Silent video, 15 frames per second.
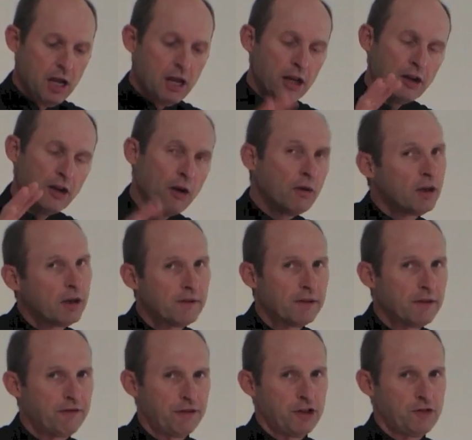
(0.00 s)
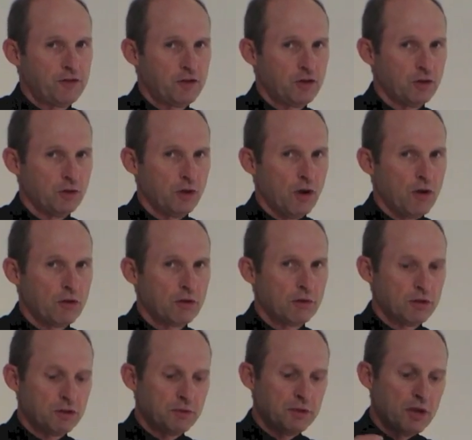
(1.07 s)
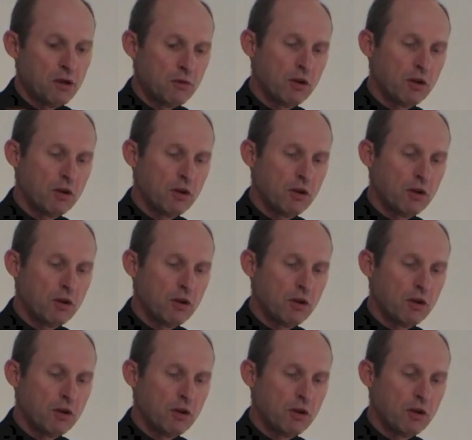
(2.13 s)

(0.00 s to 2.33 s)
Now you don't want to leave it in the fridge for too long because we don't